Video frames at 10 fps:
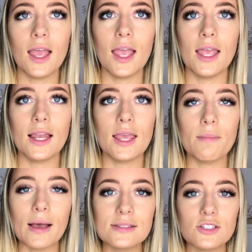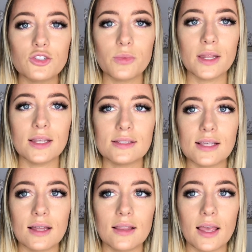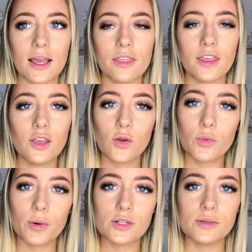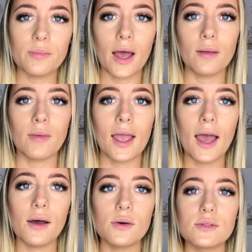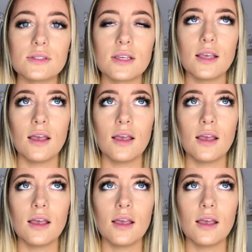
And he messaged me and he said like, I think you're the person buying my house.